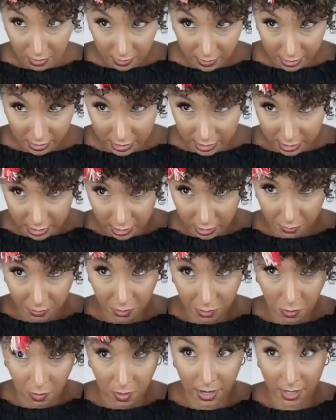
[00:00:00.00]
This is gonna
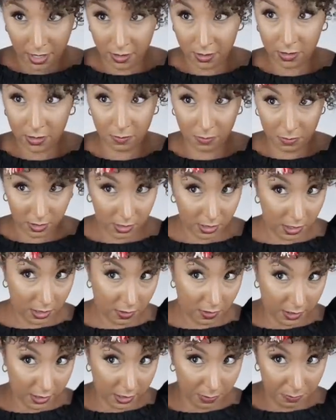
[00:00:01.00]
require some
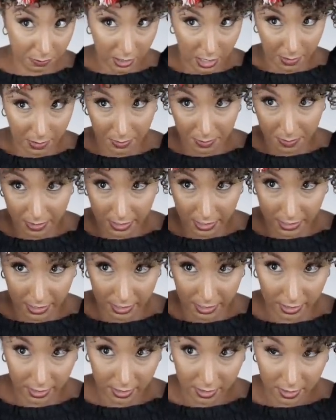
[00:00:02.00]
serious bobby
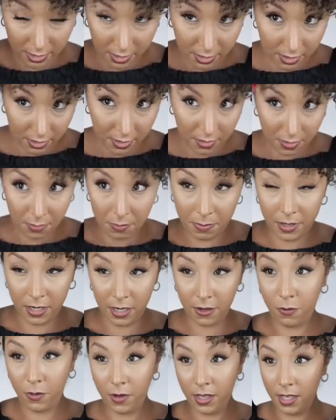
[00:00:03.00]
pinning, but
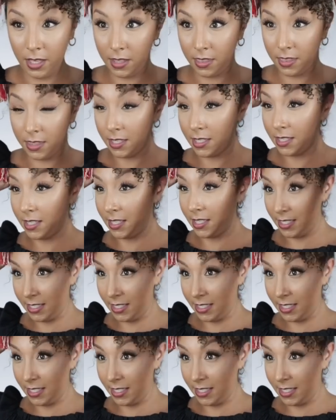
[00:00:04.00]
if we can get this to